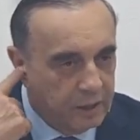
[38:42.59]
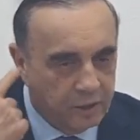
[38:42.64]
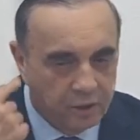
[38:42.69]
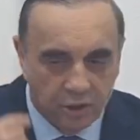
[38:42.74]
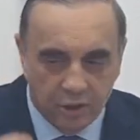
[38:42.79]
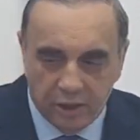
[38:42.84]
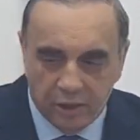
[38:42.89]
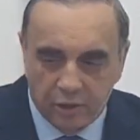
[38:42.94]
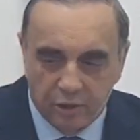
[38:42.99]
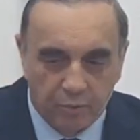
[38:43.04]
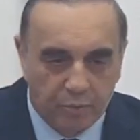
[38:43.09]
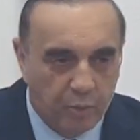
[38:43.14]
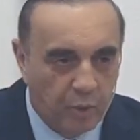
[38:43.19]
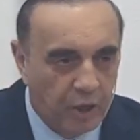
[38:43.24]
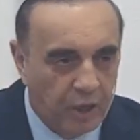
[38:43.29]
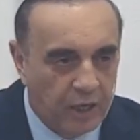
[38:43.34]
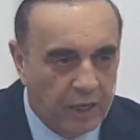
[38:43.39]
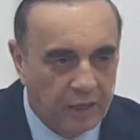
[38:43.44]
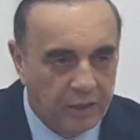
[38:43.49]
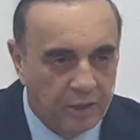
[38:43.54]
And why the
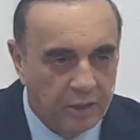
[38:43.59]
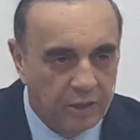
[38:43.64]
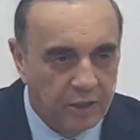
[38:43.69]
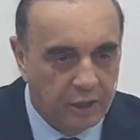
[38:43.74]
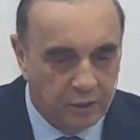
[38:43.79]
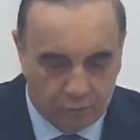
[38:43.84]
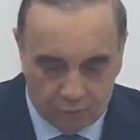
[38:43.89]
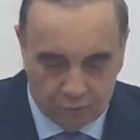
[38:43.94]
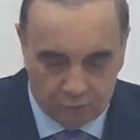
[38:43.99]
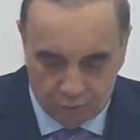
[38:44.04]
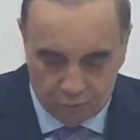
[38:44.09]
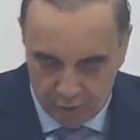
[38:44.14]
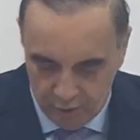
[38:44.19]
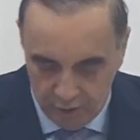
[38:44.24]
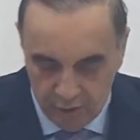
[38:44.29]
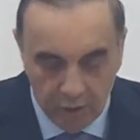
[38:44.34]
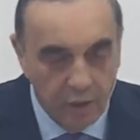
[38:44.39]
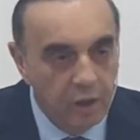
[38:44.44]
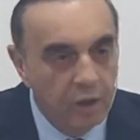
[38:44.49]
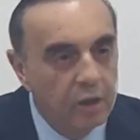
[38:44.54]
Lord asked to put
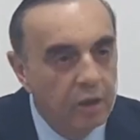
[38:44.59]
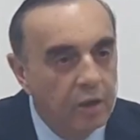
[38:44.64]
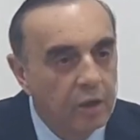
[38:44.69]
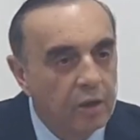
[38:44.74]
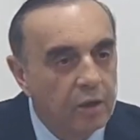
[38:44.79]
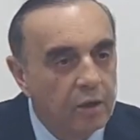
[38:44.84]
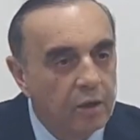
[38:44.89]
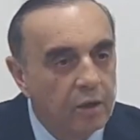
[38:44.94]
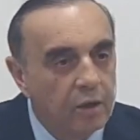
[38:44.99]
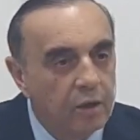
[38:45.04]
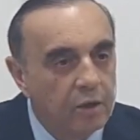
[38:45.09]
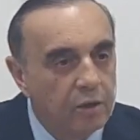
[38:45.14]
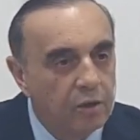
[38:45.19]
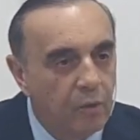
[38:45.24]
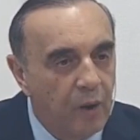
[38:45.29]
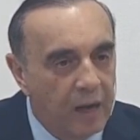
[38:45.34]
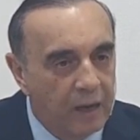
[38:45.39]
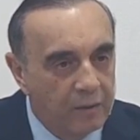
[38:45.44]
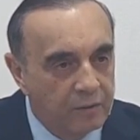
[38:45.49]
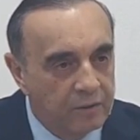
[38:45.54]
blood on
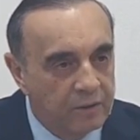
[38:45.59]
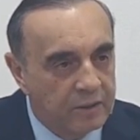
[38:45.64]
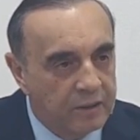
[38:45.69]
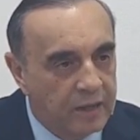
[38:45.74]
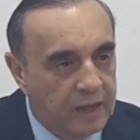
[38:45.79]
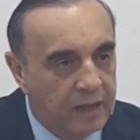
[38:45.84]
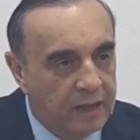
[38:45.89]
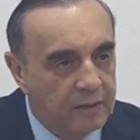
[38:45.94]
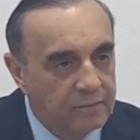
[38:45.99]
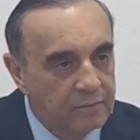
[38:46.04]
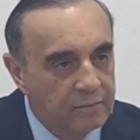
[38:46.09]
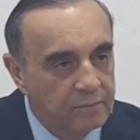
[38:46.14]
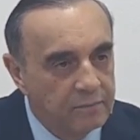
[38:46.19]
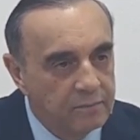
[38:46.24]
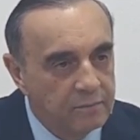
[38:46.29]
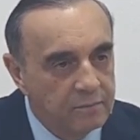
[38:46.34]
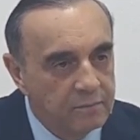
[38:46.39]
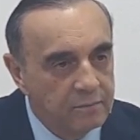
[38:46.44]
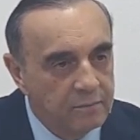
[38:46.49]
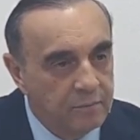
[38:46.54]

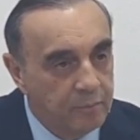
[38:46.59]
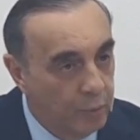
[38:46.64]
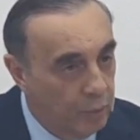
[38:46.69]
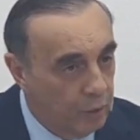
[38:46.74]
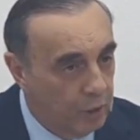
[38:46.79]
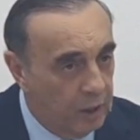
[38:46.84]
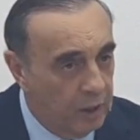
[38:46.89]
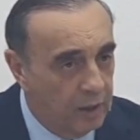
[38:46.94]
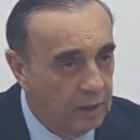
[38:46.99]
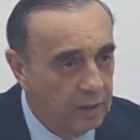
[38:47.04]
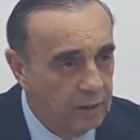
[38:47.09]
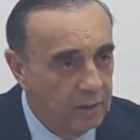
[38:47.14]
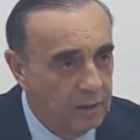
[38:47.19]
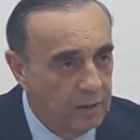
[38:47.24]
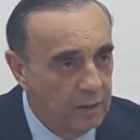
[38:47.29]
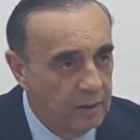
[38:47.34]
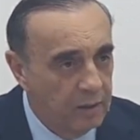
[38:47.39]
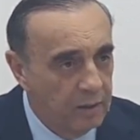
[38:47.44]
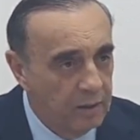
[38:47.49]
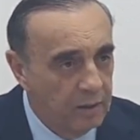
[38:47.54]
the ear,
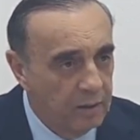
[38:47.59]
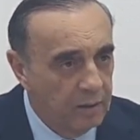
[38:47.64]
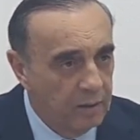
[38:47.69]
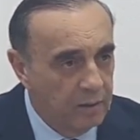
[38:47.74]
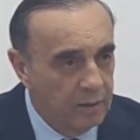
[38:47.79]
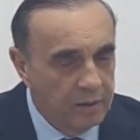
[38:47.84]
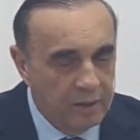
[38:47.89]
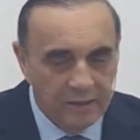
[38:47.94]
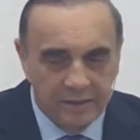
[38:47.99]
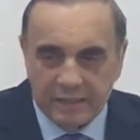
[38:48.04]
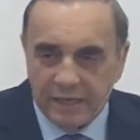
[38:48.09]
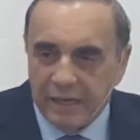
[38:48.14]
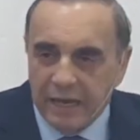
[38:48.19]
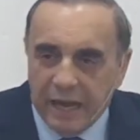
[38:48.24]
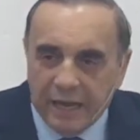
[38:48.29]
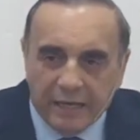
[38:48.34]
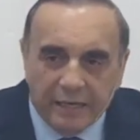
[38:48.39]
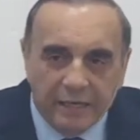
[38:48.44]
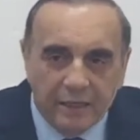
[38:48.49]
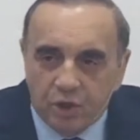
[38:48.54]

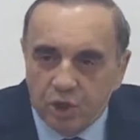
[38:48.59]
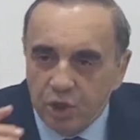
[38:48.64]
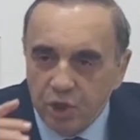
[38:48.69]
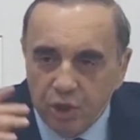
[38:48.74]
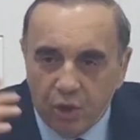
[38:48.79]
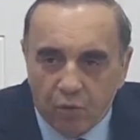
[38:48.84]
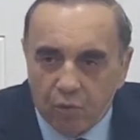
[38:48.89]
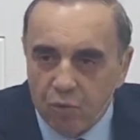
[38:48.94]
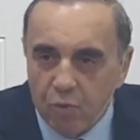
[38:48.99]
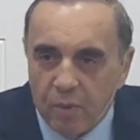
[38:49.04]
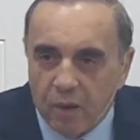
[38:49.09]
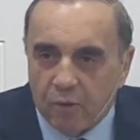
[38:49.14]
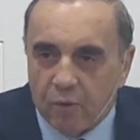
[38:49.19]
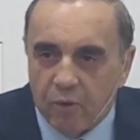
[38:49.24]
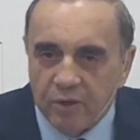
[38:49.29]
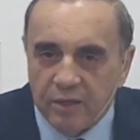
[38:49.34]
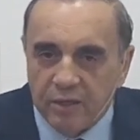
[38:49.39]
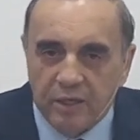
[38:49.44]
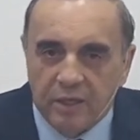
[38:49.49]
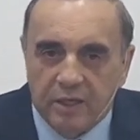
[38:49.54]
right thumb, and right
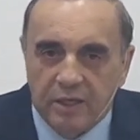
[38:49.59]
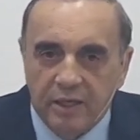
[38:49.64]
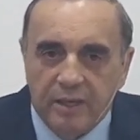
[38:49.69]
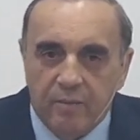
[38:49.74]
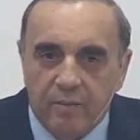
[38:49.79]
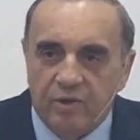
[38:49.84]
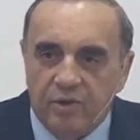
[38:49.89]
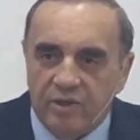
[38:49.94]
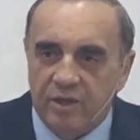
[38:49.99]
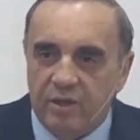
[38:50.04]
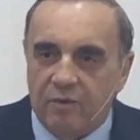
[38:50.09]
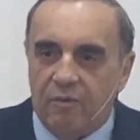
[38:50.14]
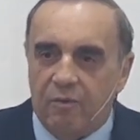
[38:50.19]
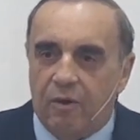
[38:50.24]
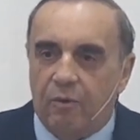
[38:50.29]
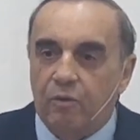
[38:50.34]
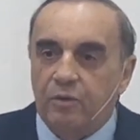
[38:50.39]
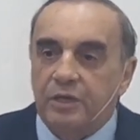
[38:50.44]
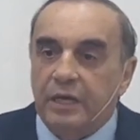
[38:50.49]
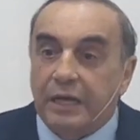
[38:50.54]
toe?
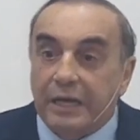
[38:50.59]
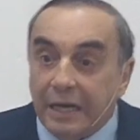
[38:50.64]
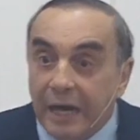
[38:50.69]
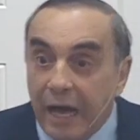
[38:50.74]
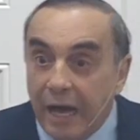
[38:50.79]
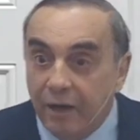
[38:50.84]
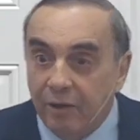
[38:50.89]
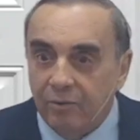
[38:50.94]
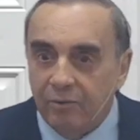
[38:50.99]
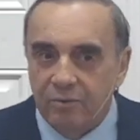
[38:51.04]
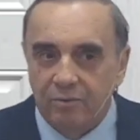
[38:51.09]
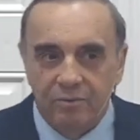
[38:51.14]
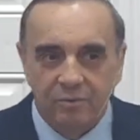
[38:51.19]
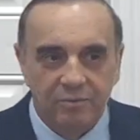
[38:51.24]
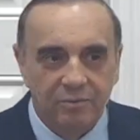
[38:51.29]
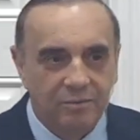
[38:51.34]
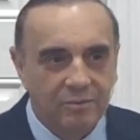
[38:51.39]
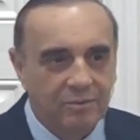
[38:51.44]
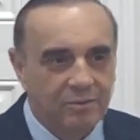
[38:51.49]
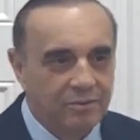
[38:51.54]

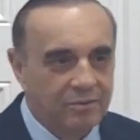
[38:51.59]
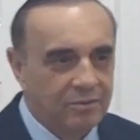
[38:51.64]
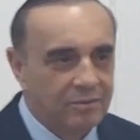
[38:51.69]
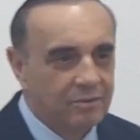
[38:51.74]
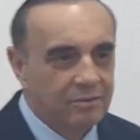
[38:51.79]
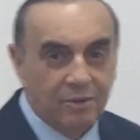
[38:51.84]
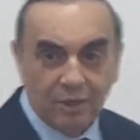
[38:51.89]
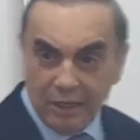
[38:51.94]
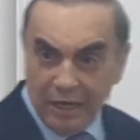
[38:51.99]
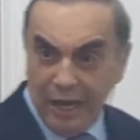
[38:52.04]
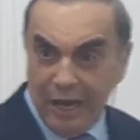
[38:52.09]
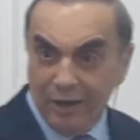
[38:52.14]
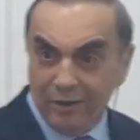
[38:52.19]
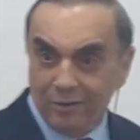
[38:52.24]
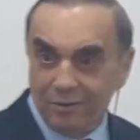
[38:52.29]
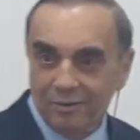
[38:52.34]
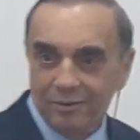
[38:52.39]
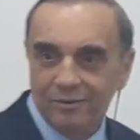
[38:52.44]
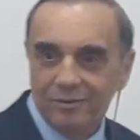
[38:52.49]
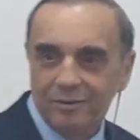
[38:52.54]
Did he want to show
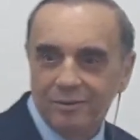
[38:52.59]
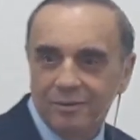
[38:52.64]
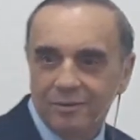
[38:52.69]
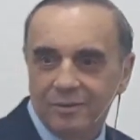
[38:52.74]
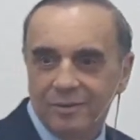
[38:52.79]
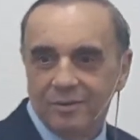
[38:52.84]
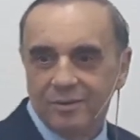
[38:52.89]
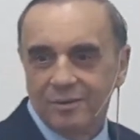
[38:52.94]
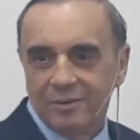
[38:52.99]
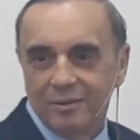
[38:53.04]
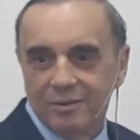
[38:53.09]
something different?